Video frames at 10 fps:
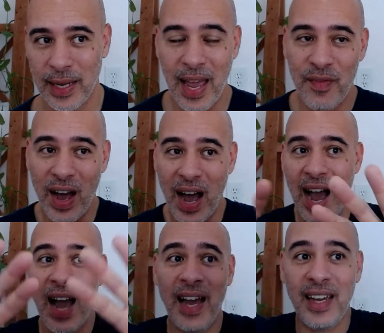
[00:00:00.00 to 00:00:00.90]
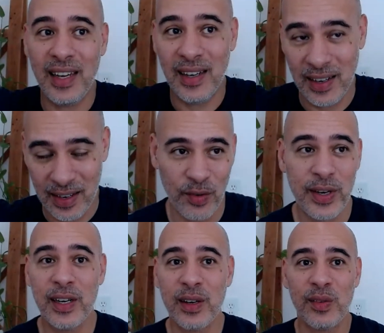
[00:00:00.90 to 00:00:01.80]
if I
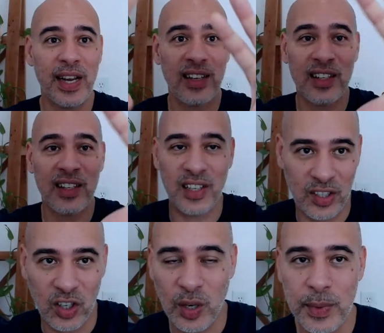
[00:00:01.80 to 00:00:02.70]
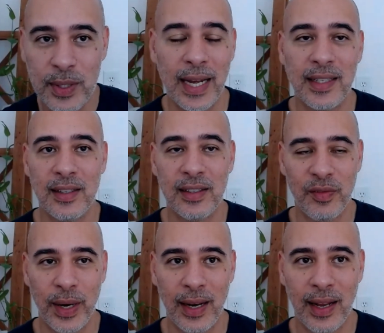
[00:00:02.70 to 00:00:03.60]
rearrange the circumstances of
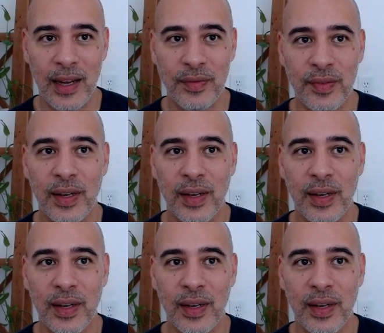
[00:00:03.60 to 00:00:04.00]
my life,